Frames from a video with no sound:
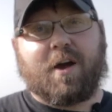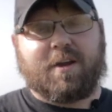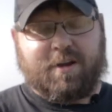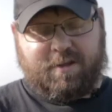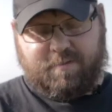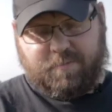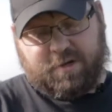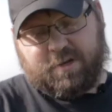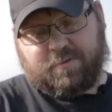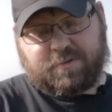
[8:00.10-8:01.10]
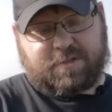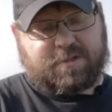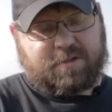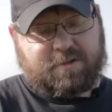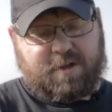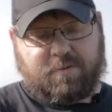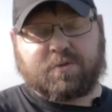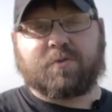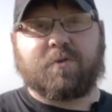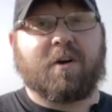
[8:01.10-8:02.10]
did it, but it was
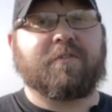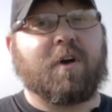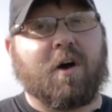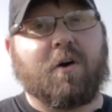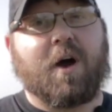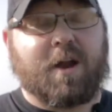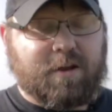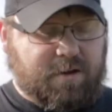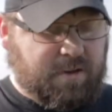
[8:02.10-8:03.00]
a rough go at it.